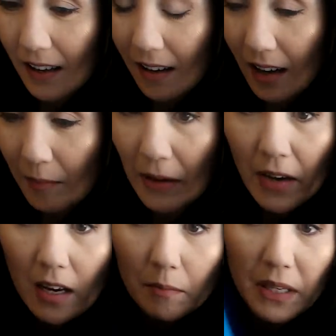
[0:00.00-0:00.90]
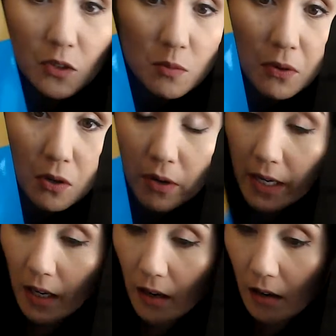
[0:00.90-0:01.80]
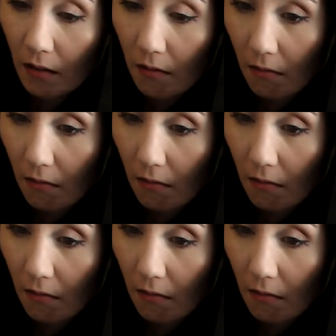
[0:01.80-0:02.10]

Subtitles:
I've got a Beatles book right here.